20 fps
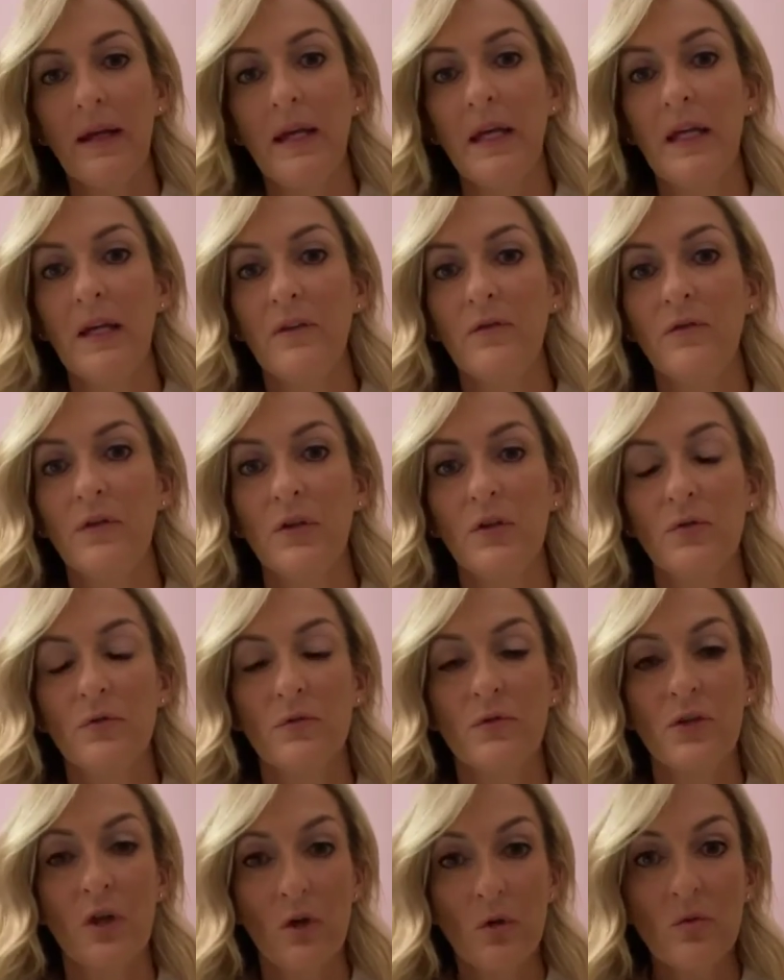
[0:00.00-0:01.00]
If you
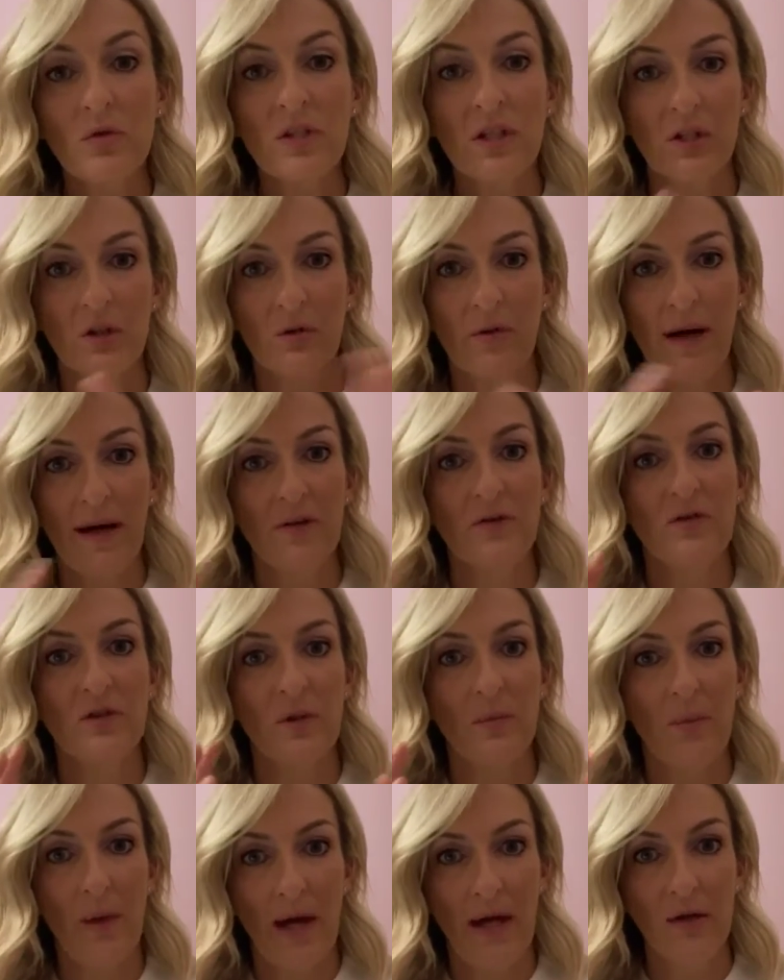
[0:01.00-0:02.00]
don't and you're out
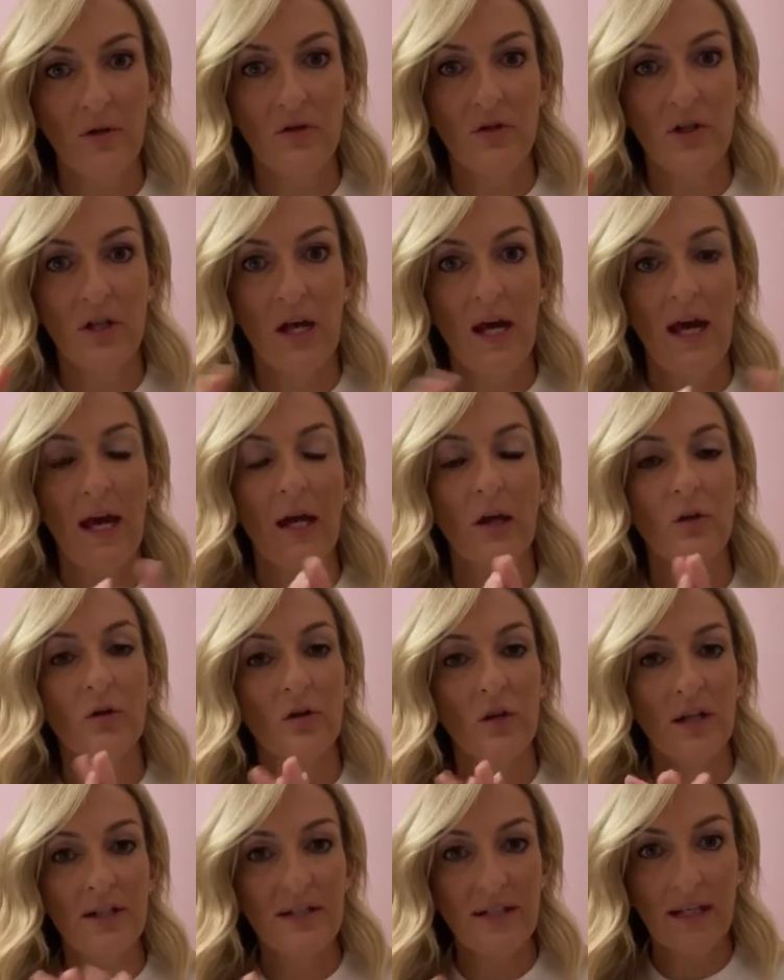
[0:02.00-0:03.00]
and about, a
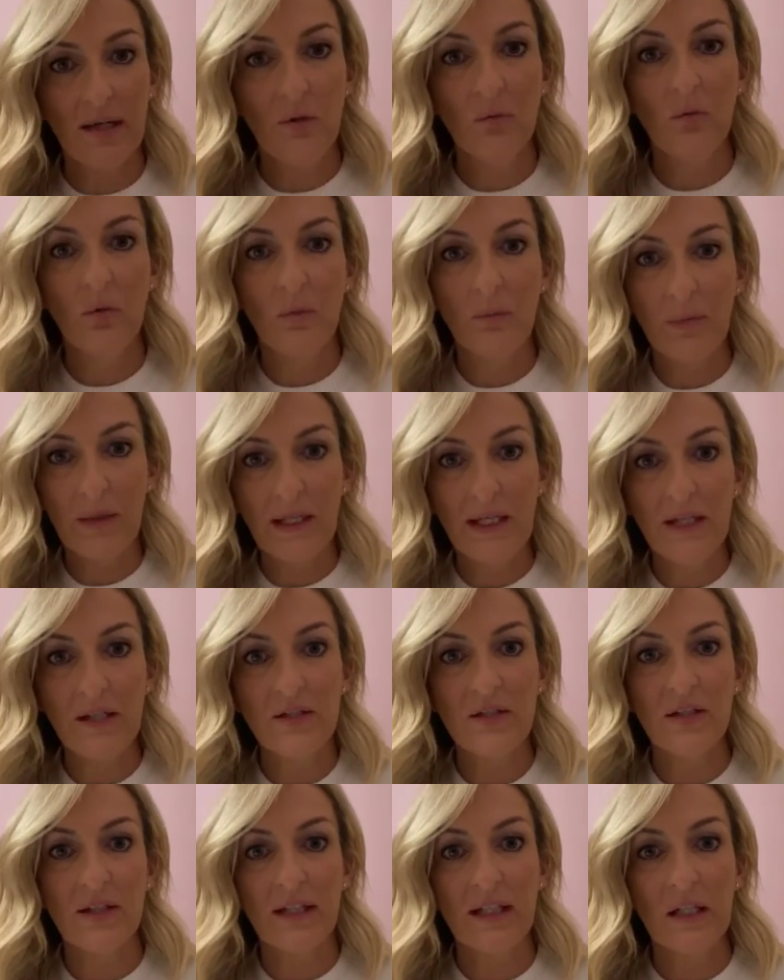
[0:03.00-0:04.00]
good idea would be
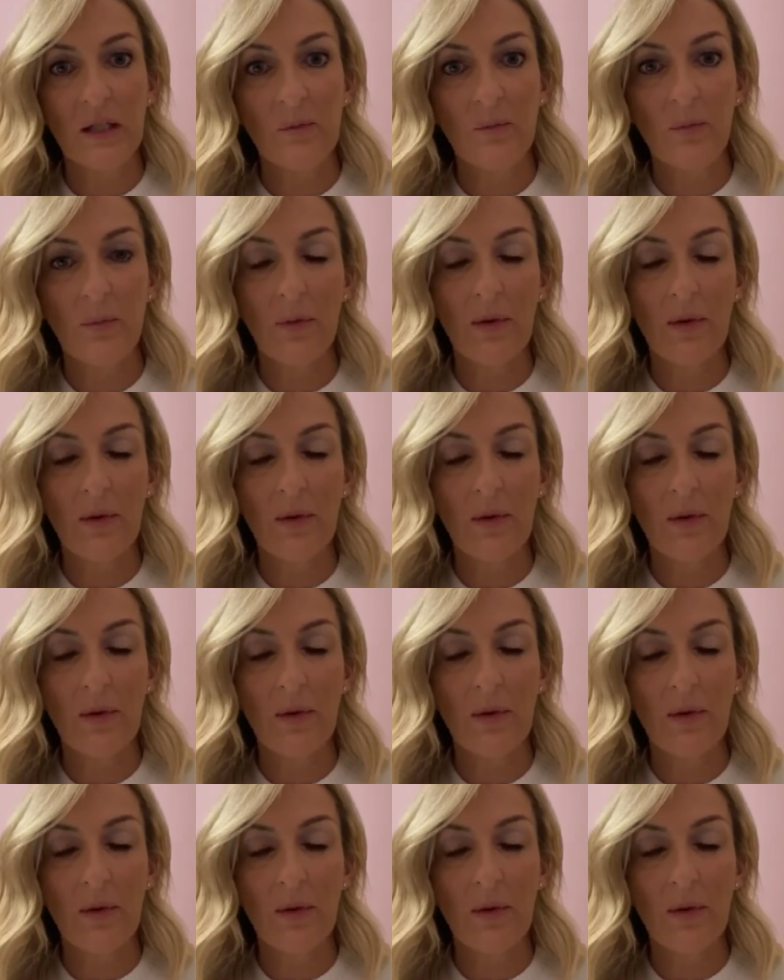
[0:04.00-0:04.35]
to keep